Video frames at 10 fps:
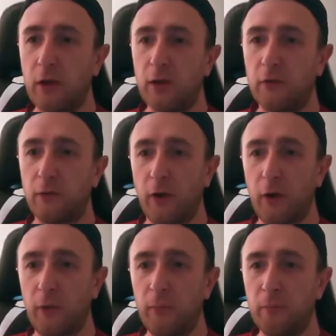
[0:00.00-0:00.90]

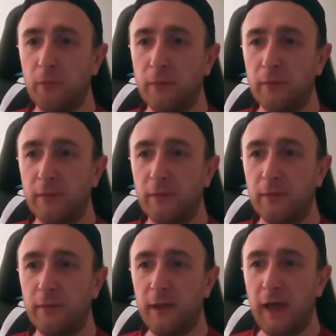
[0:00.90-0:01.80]
So
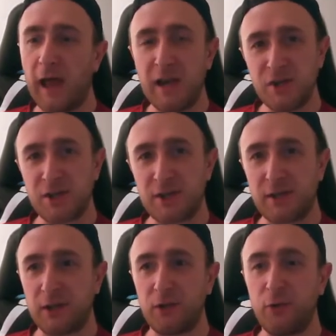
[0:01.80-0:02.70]
the
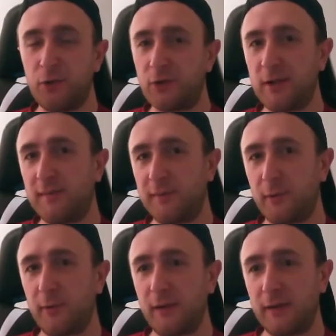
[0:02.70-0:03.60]
engine that you see
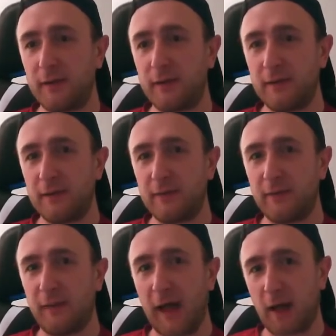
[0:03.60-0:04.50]
through the
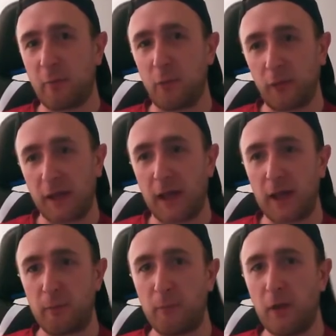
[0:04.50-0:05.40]
app or the
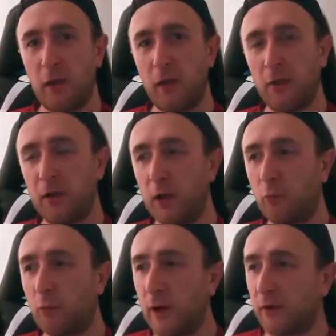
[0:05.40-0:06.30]
game, will
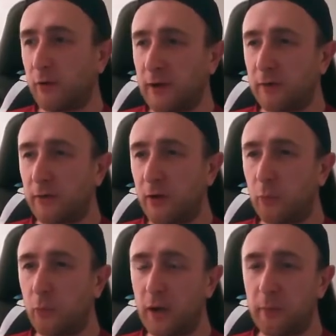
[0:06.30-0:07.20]
render it in a
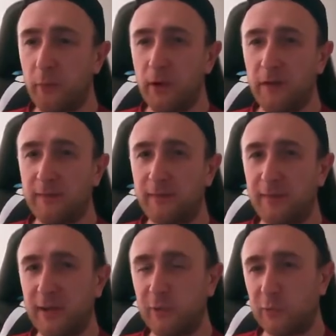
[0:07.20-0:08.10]
certain way, but it's
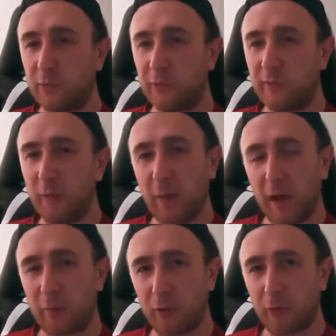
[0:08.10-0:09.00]
still the
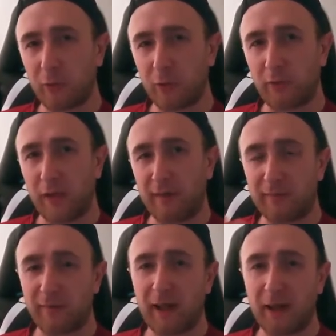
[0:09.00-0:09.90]
bare bones of that
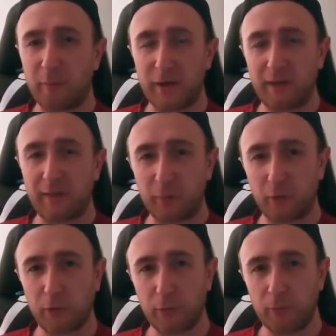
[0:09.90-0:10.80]
flat basic
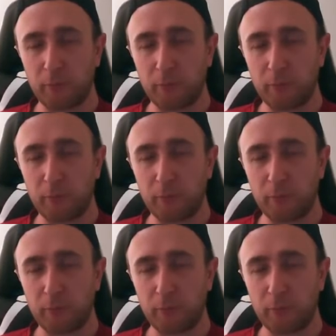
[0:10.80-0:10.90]
model.